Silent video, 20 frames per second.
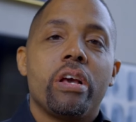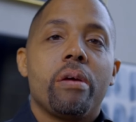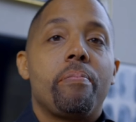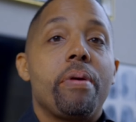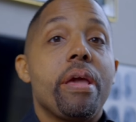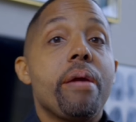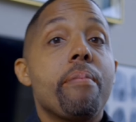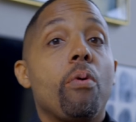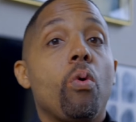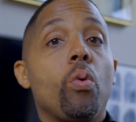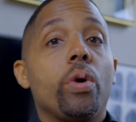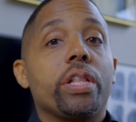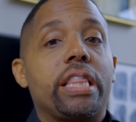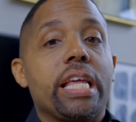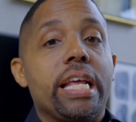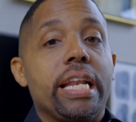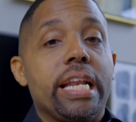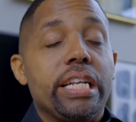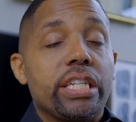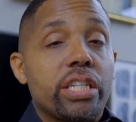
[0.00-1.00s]
people
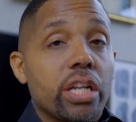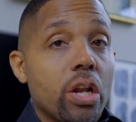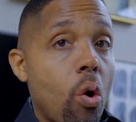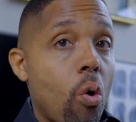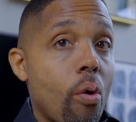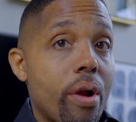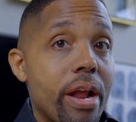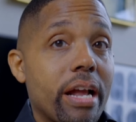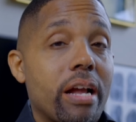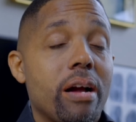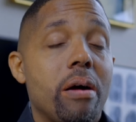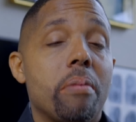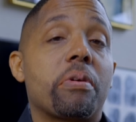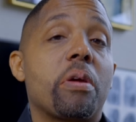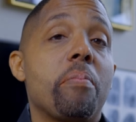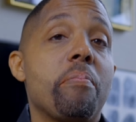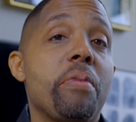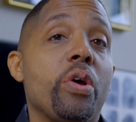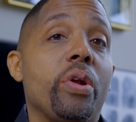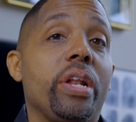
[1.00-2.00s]
within these lower income
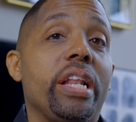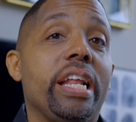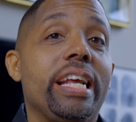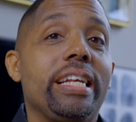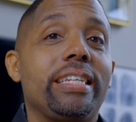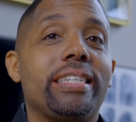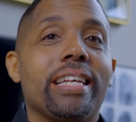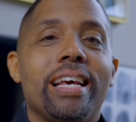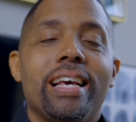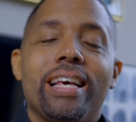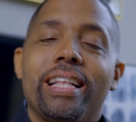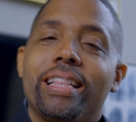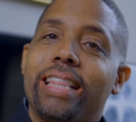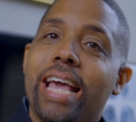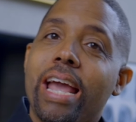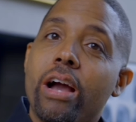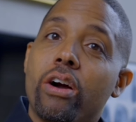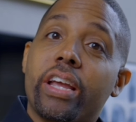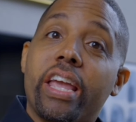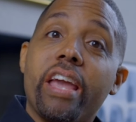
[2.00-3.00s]
communities,
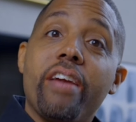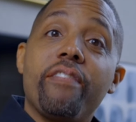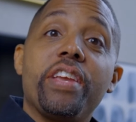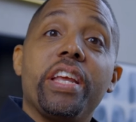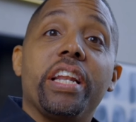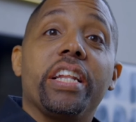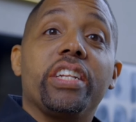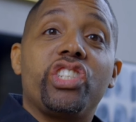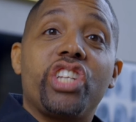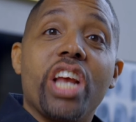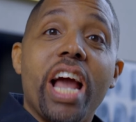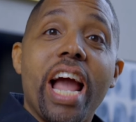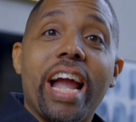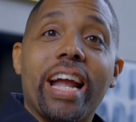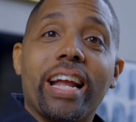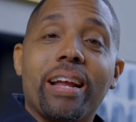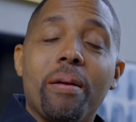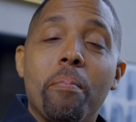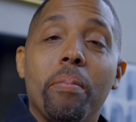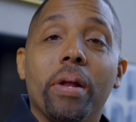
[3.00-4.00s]
they'll give you the
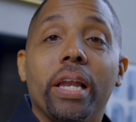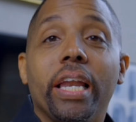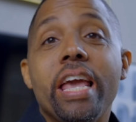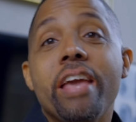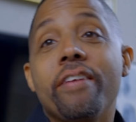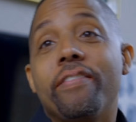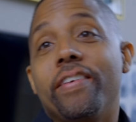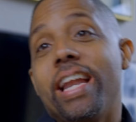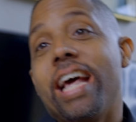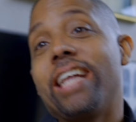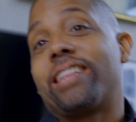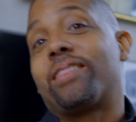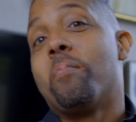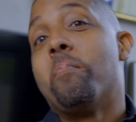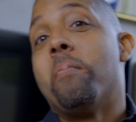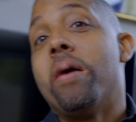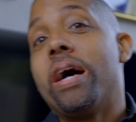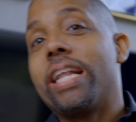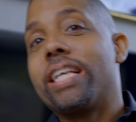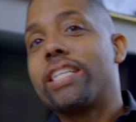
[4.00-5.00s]
check believing that the
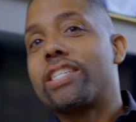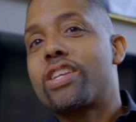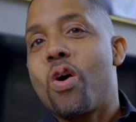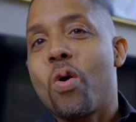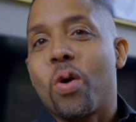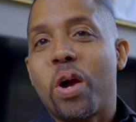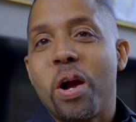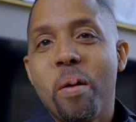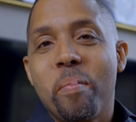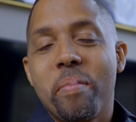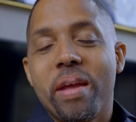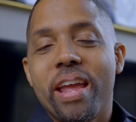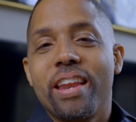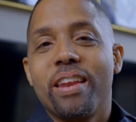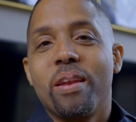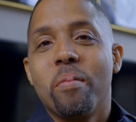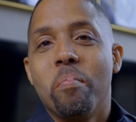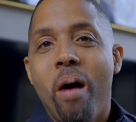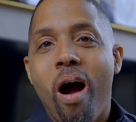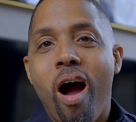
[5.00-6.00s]
money's gonna come in
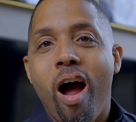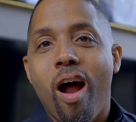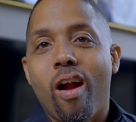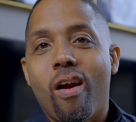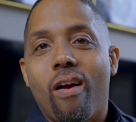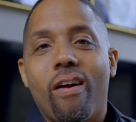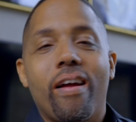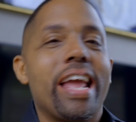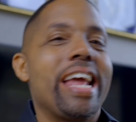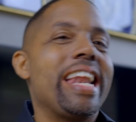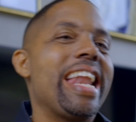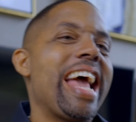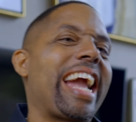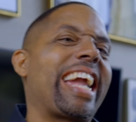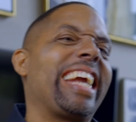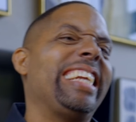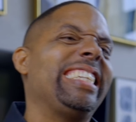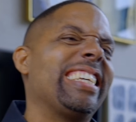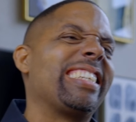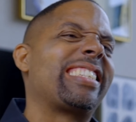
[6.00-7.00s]
tomorrow, and that
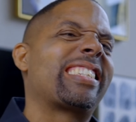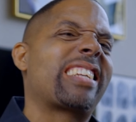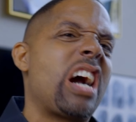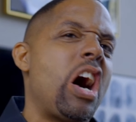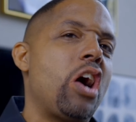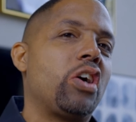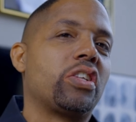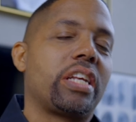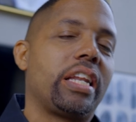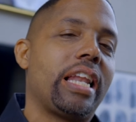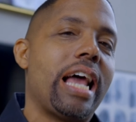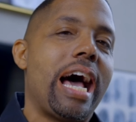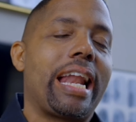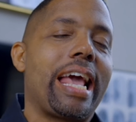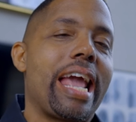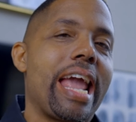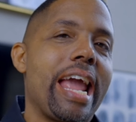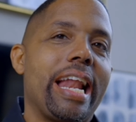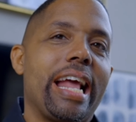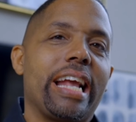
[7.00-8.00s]
can just cause a lot of
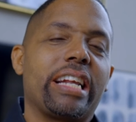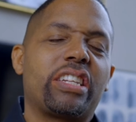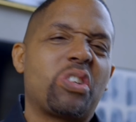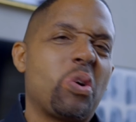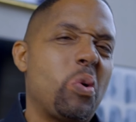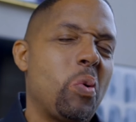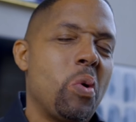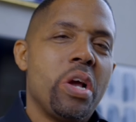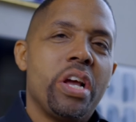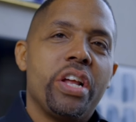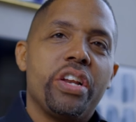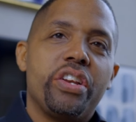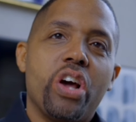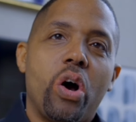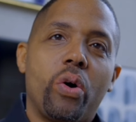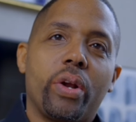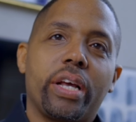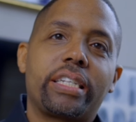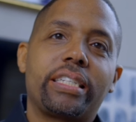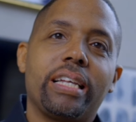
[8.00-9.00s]
headaches. So
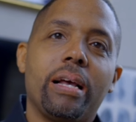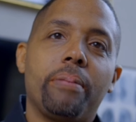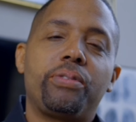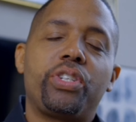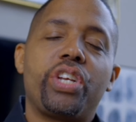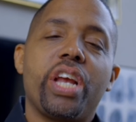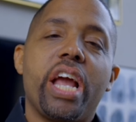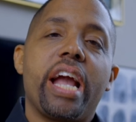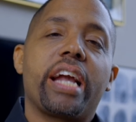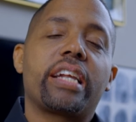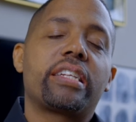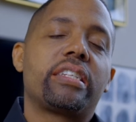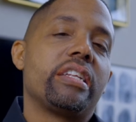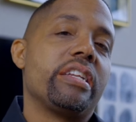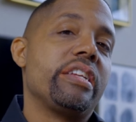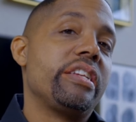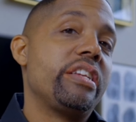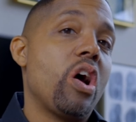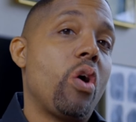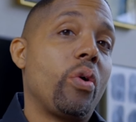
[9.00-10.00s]
don't accept checks,
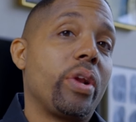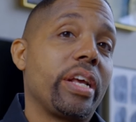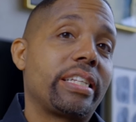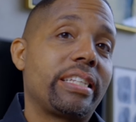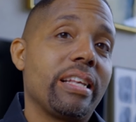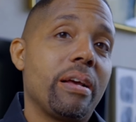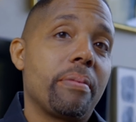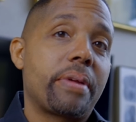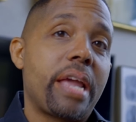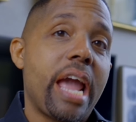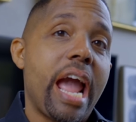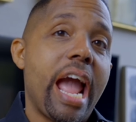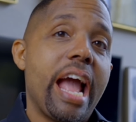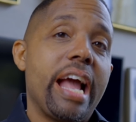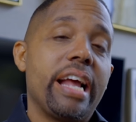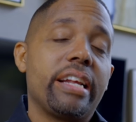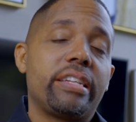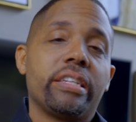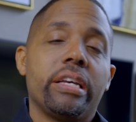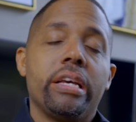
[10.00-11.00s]
don't accept
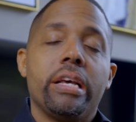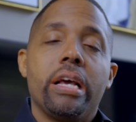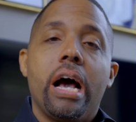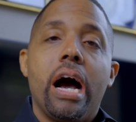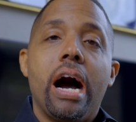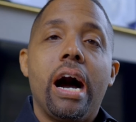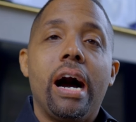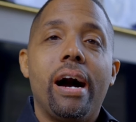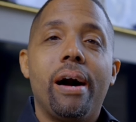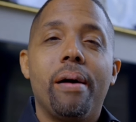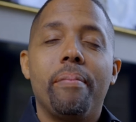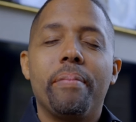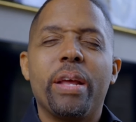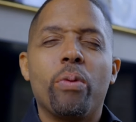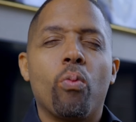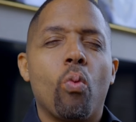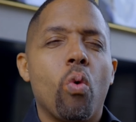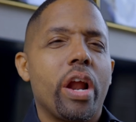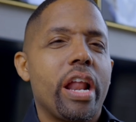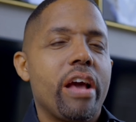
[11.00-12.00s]
cash,
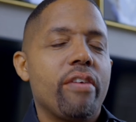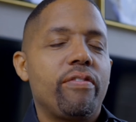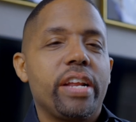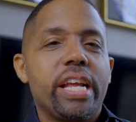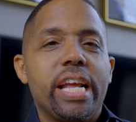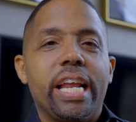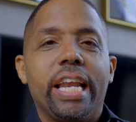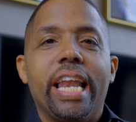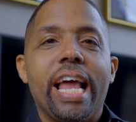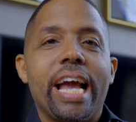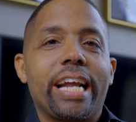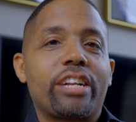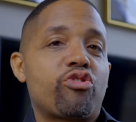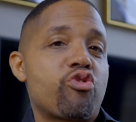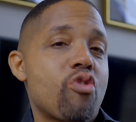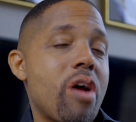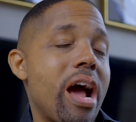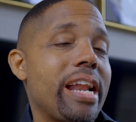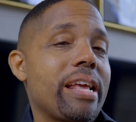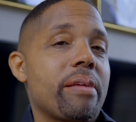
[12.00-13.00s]
and whatever the
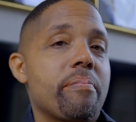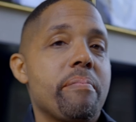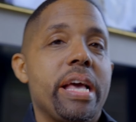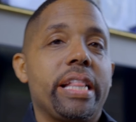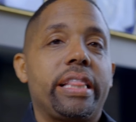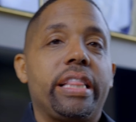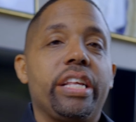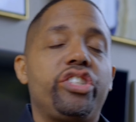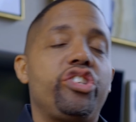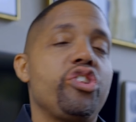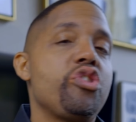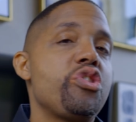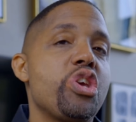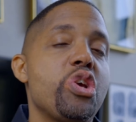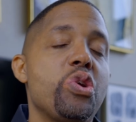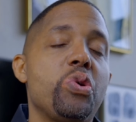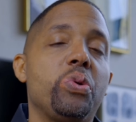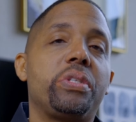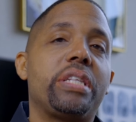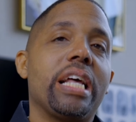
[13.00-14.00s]
electronic methods you
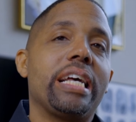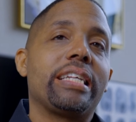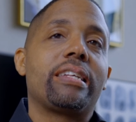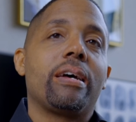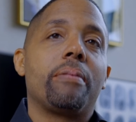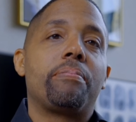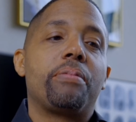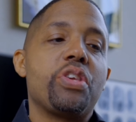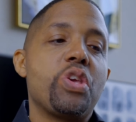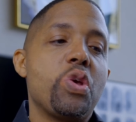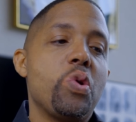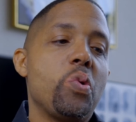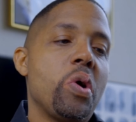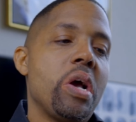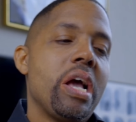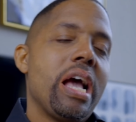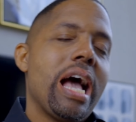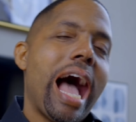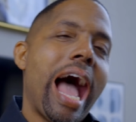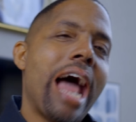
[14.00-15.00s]
use, that's up to you.
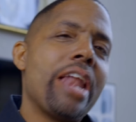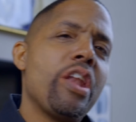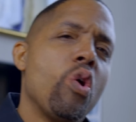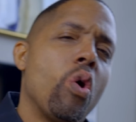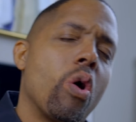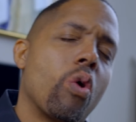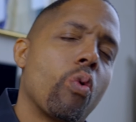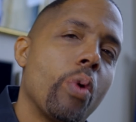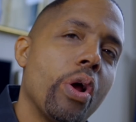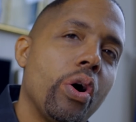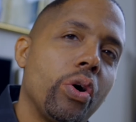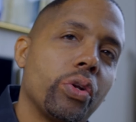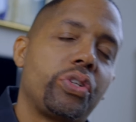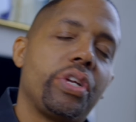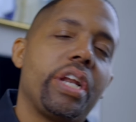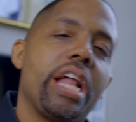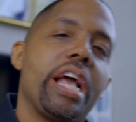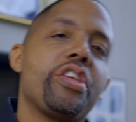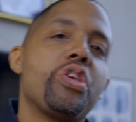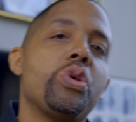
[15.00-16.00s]
I knew a realtor
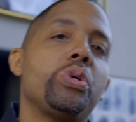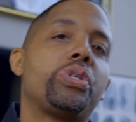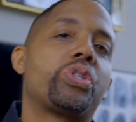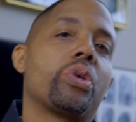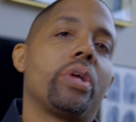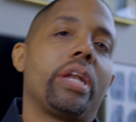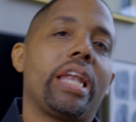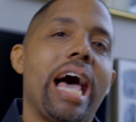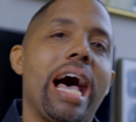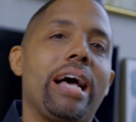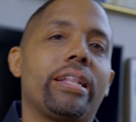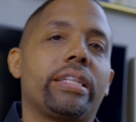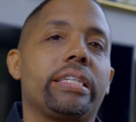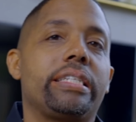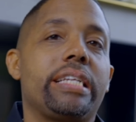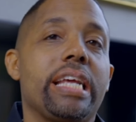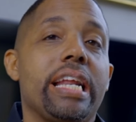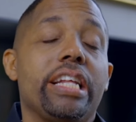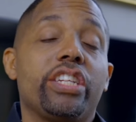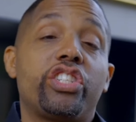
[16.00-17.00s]
that used to allow the
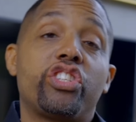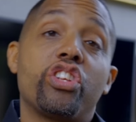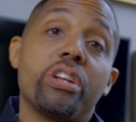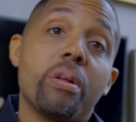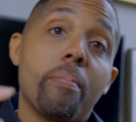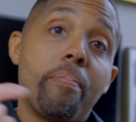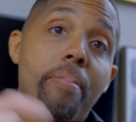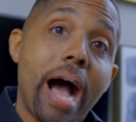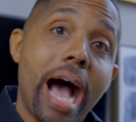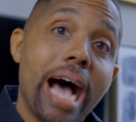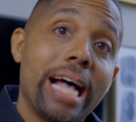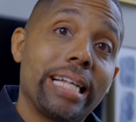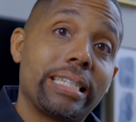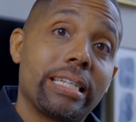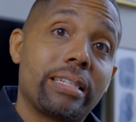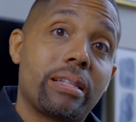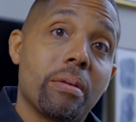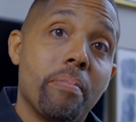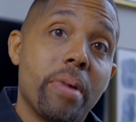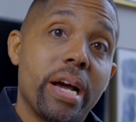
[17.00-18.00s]
tenants to
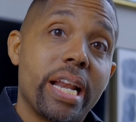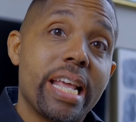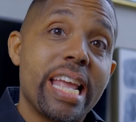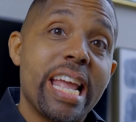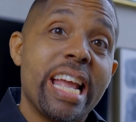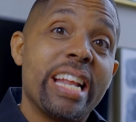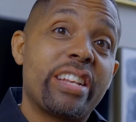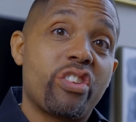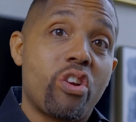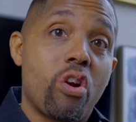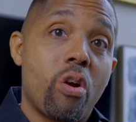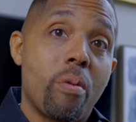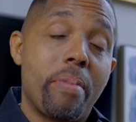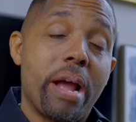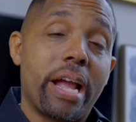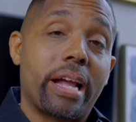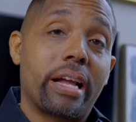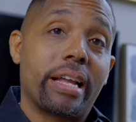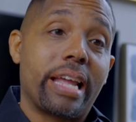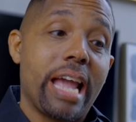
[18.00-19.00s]
deposit the money into her
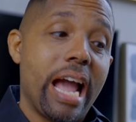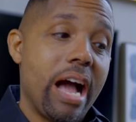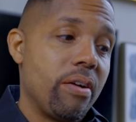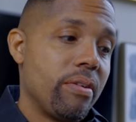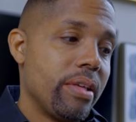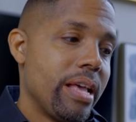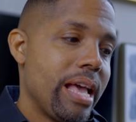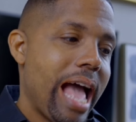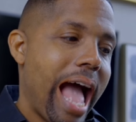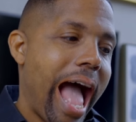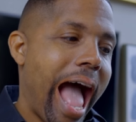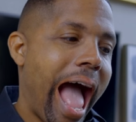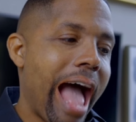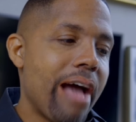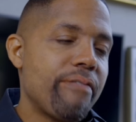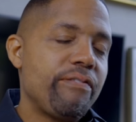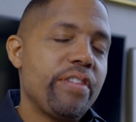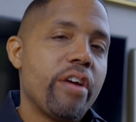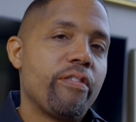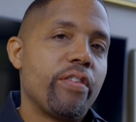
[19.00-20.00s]
bank account.
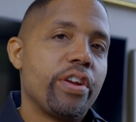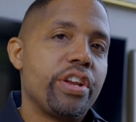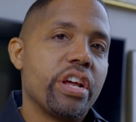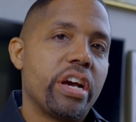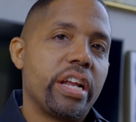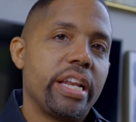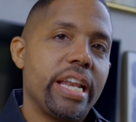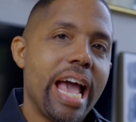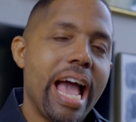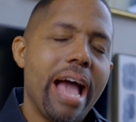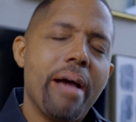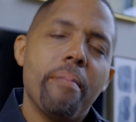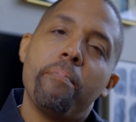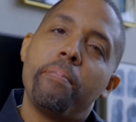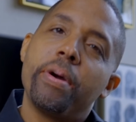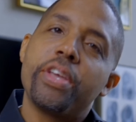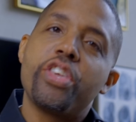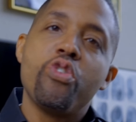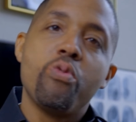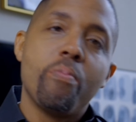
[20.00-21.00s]
I've never done that,
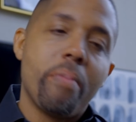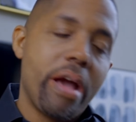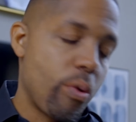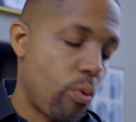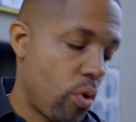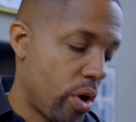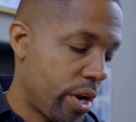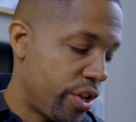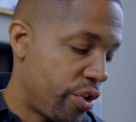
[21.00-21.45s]
but you may wanna